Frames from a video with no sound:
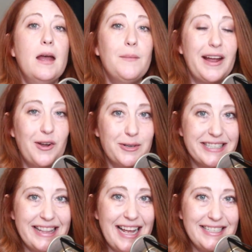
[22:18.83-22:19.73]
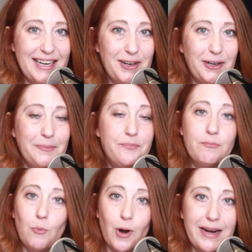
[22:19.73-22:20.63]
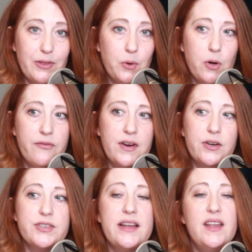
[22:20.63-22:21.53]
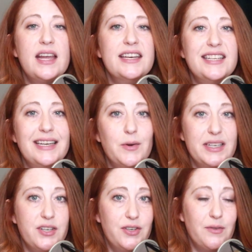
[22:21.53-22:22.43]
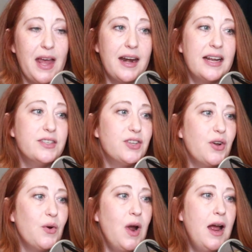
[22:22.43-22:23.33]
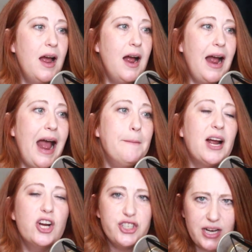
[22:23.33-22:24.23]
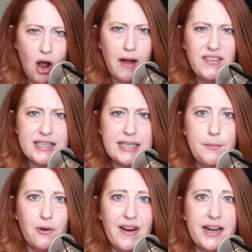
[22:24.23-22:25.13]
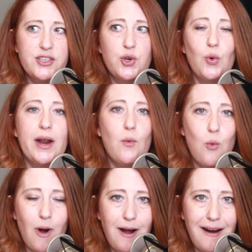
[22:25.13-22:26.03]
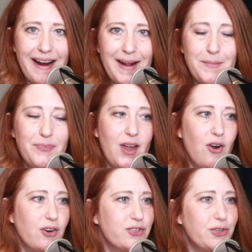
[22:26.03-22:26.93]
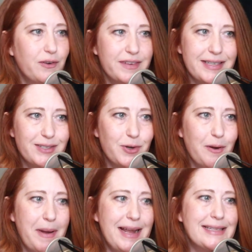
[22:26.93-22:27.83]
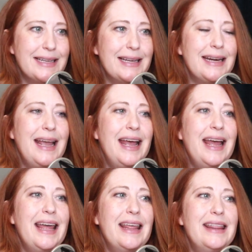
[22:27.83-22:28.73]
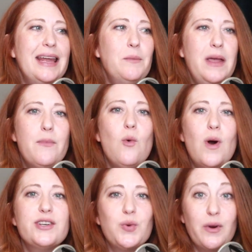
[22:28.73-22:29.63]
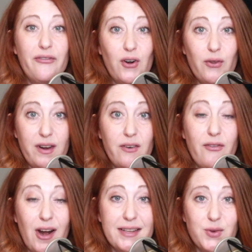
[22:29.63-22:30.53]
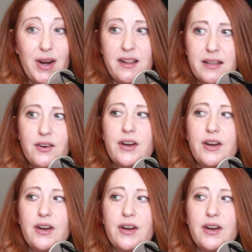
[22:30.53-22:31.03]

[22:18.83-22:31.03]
by hosting that dinner, working through her fears, and then continuing to do that. And because she obviously provides great work, her services are amazing, then people want to refer their friends, right? Like,